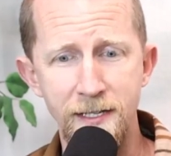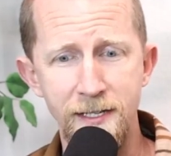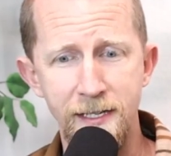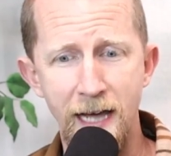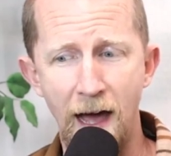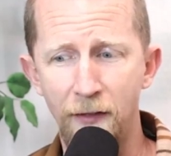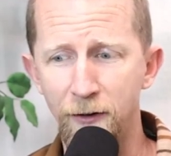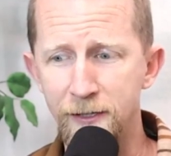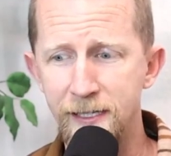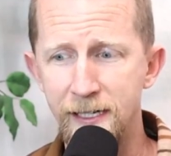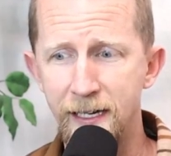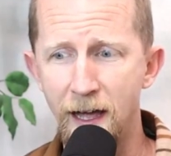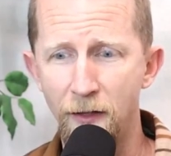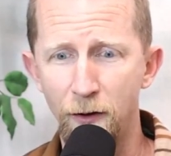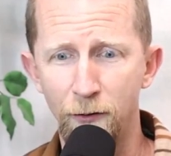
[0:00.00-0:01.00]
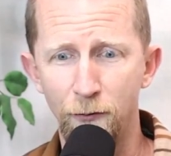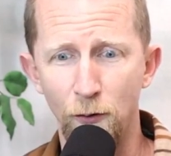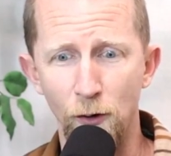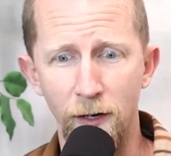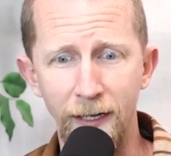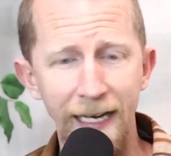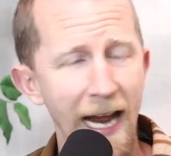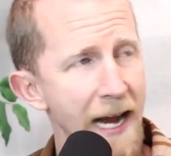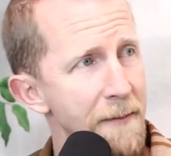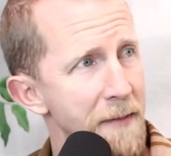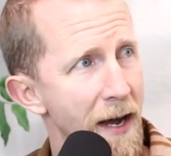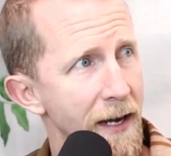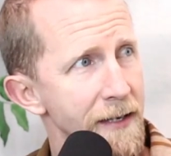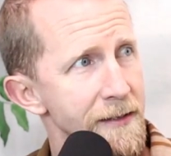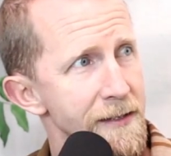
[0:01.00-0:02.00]
us gather together for a game
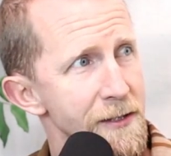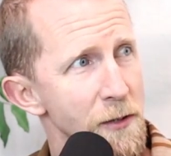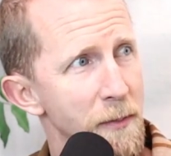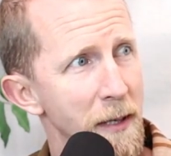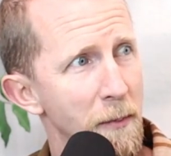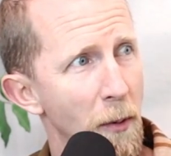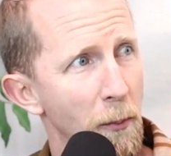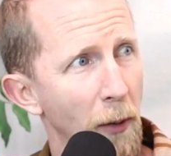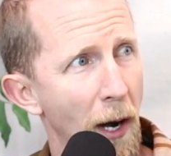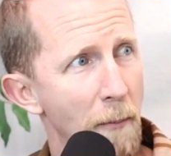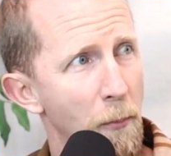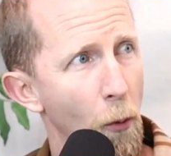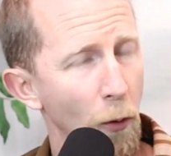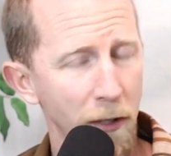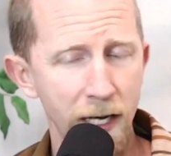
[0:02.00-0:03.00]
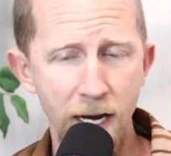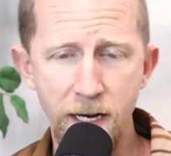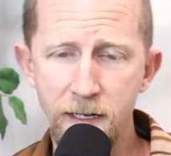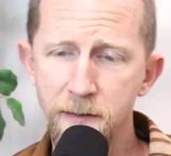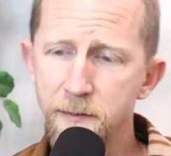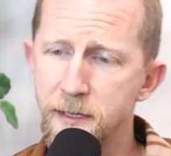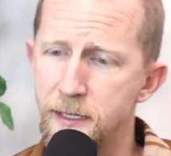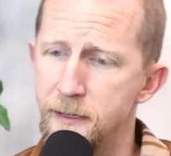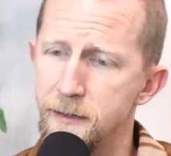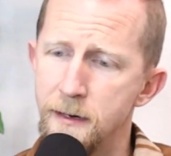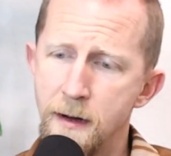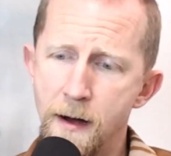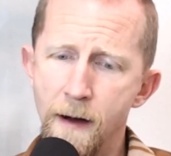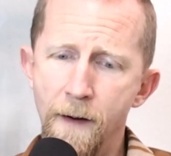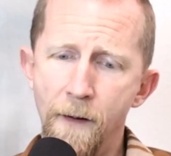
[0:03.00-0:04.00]
night, and so people brought board games and
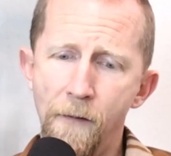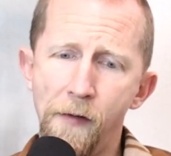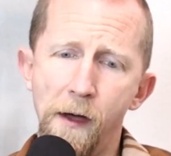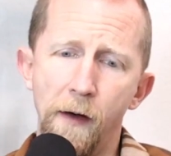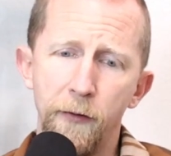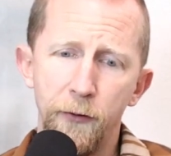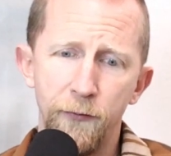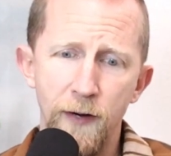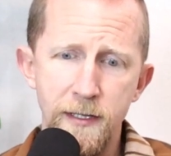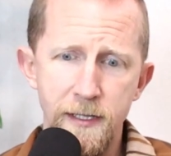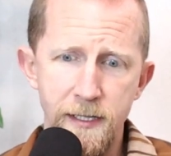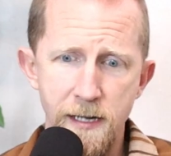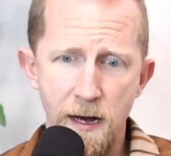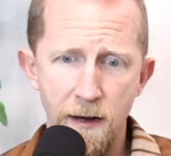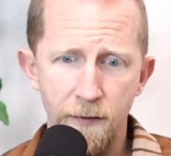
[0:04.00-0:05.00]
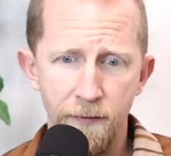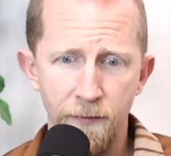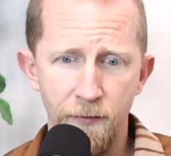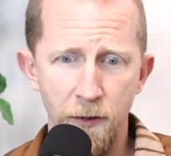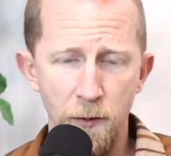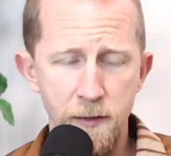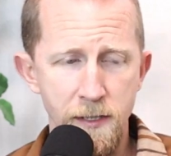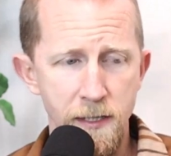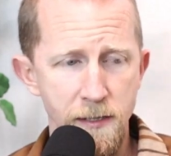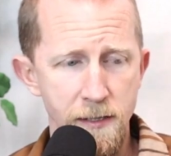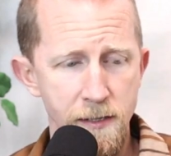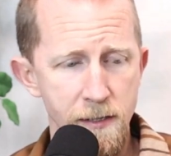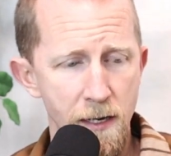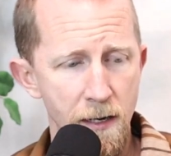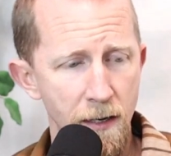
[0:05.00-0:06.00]
other fun stuff. There was
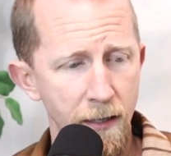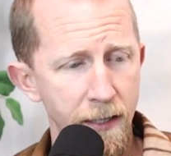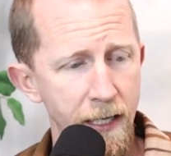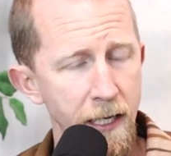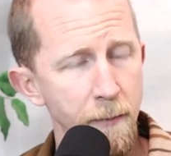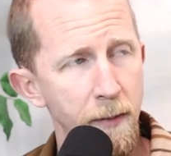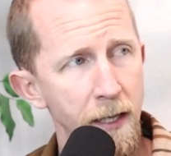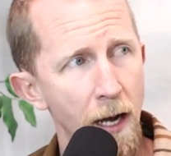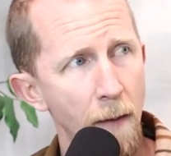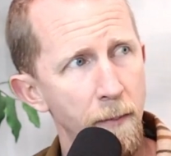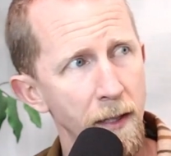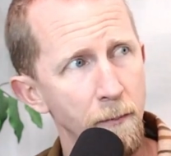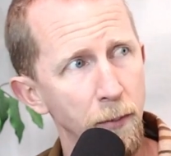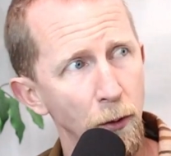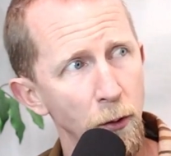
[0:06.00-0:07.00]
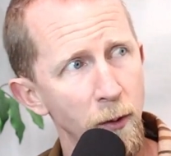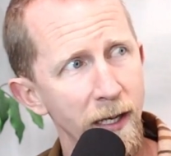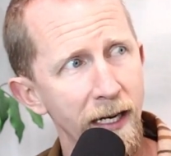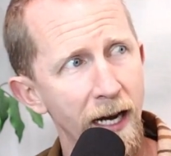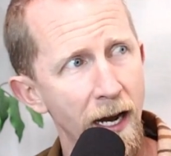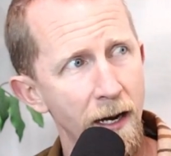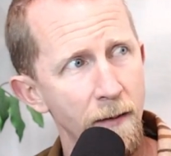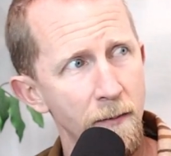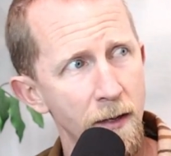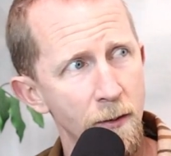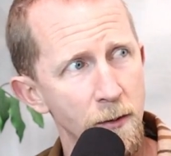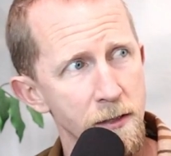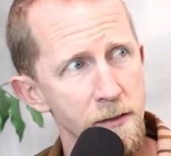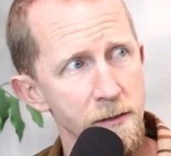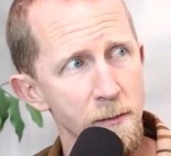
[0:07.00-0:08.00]
this Keepy Uppy Bluey game,
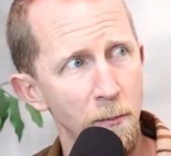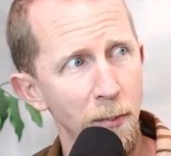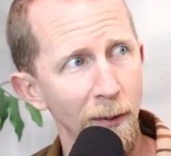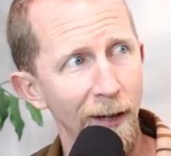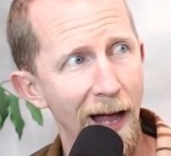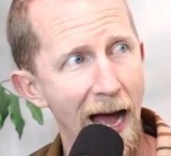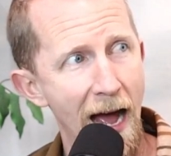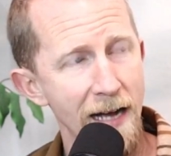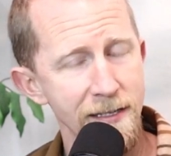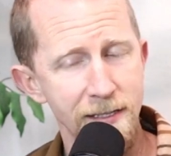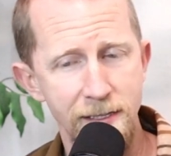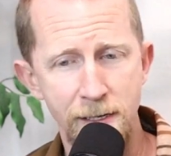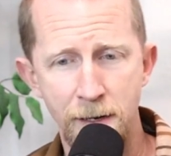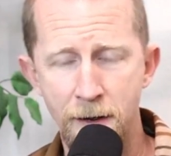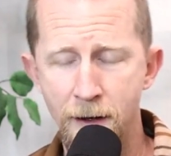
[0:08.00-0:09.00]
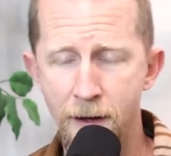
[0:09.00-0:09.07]
which is a blast.